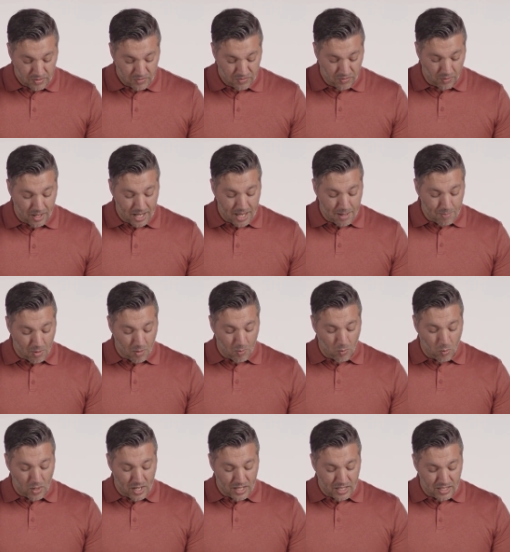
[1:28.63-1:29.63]
So
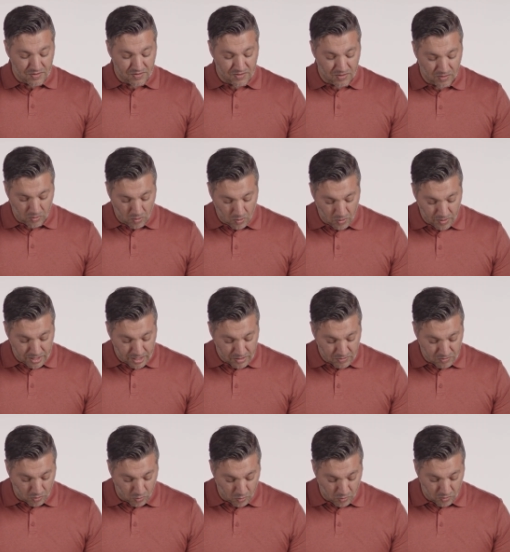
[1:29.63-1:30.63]
Abram went as the Lord
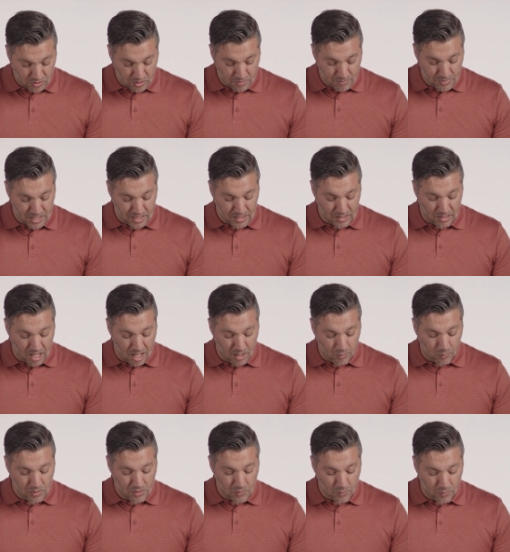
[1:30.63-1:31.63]
had told him, and
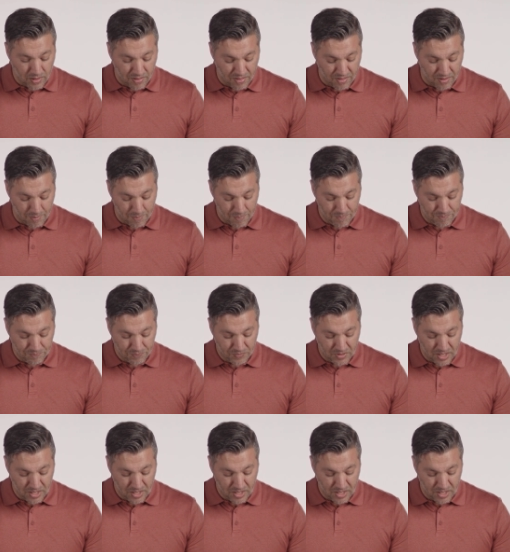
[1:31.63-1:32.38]
Lot went with him.